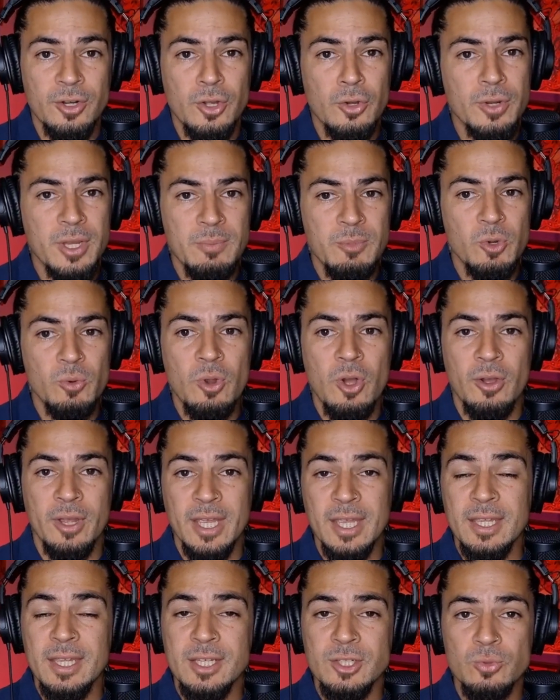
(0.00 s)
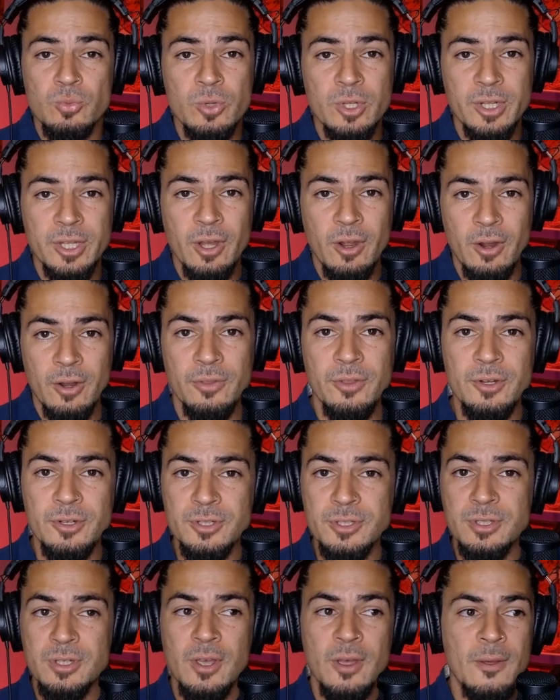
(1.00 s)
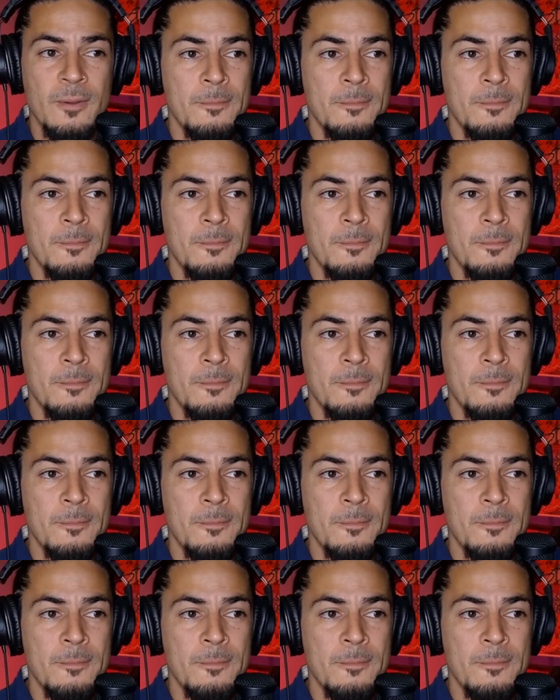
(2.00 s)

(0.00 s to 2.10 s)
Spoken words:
Don't get me wrong. It gets really hard. There's